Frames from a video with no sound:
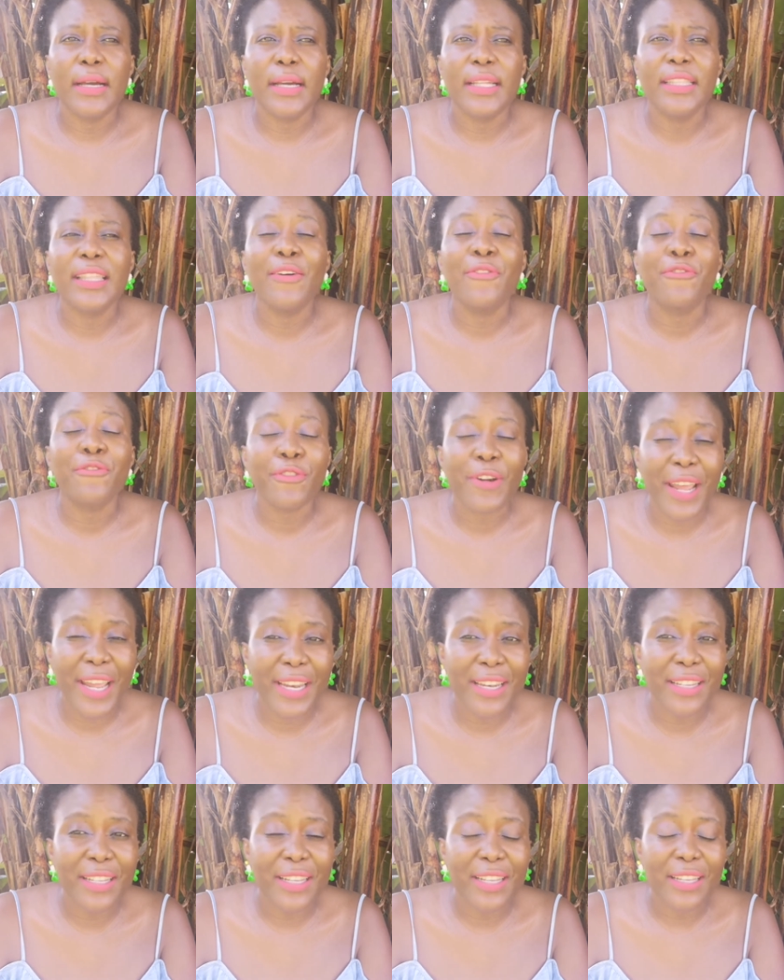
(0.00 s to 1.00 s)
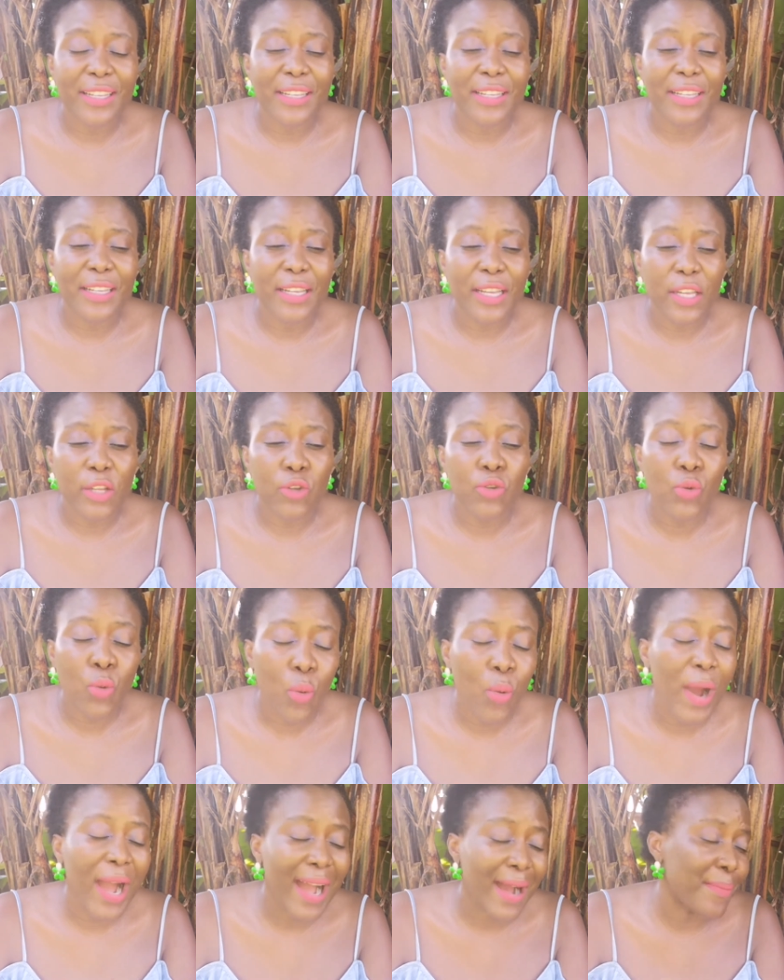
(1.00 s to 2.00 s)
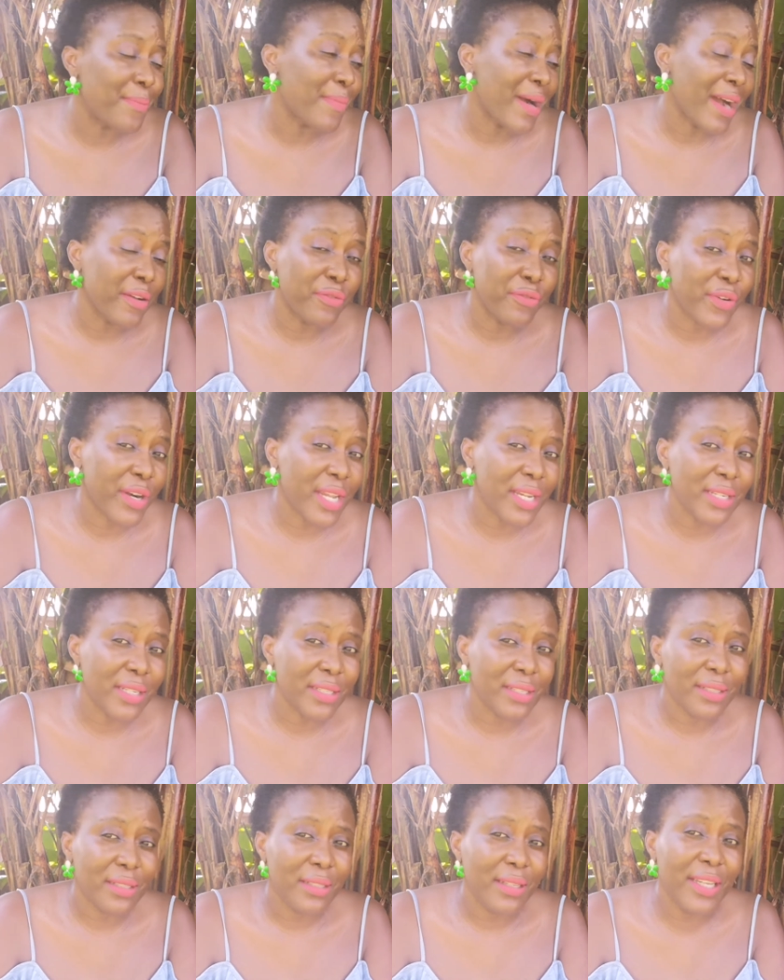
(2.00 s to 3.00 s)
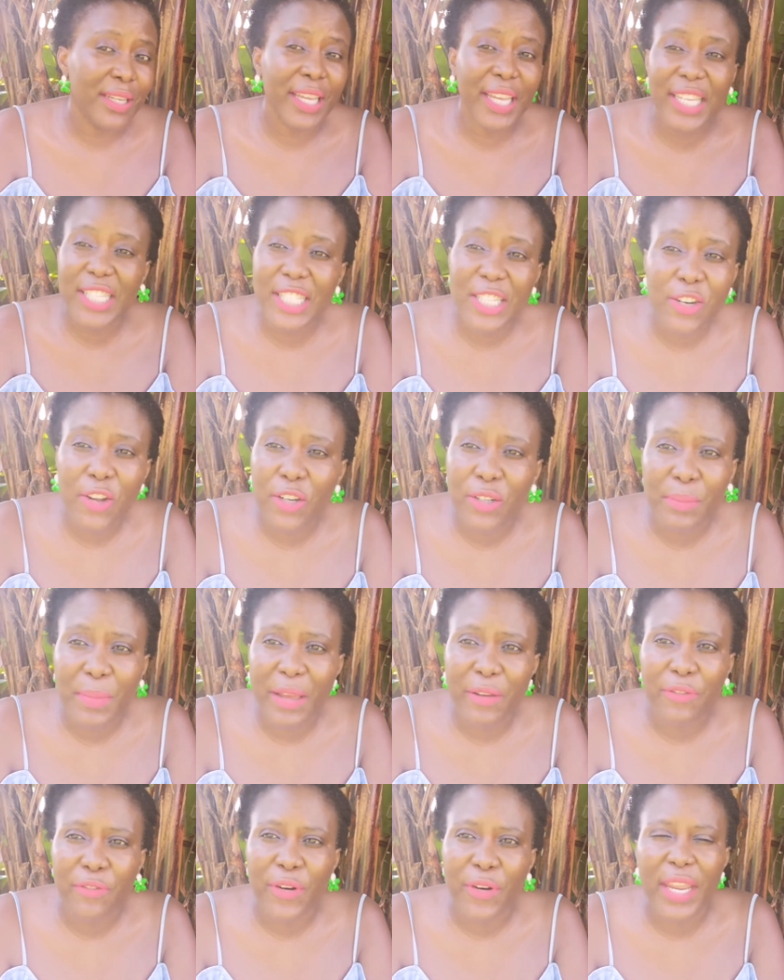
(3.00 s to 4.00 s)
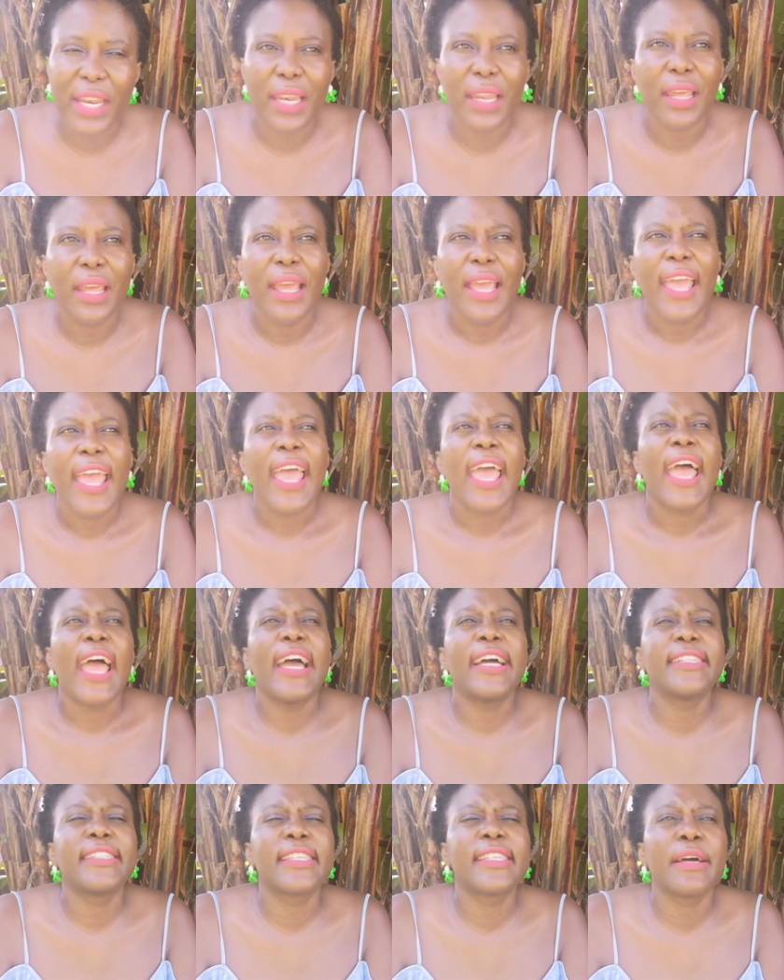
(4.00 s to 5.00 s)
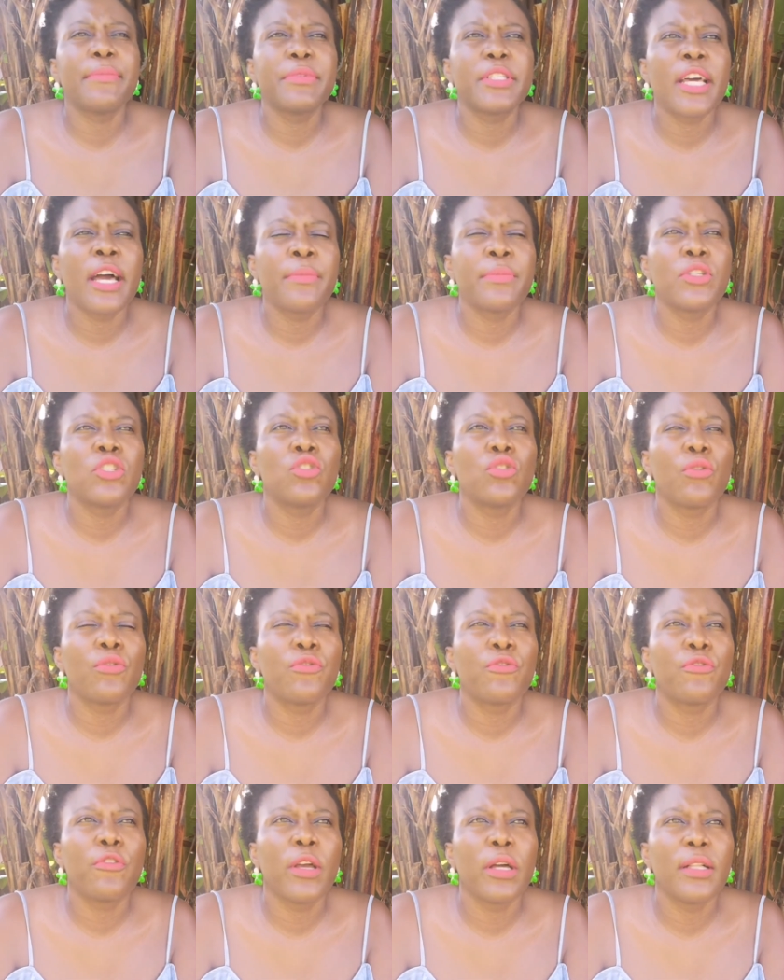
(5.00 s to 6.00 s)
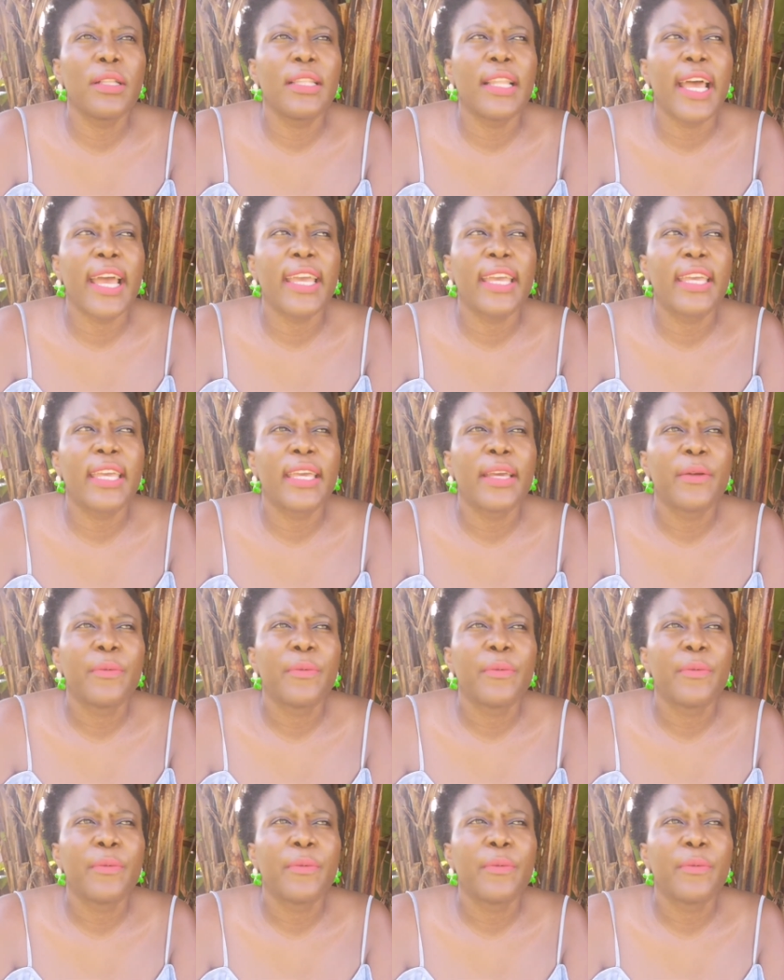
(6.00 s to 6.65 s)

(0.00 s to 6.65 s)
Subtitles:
the friend, you are my friend. He is not my friend. And sometimes you feel like,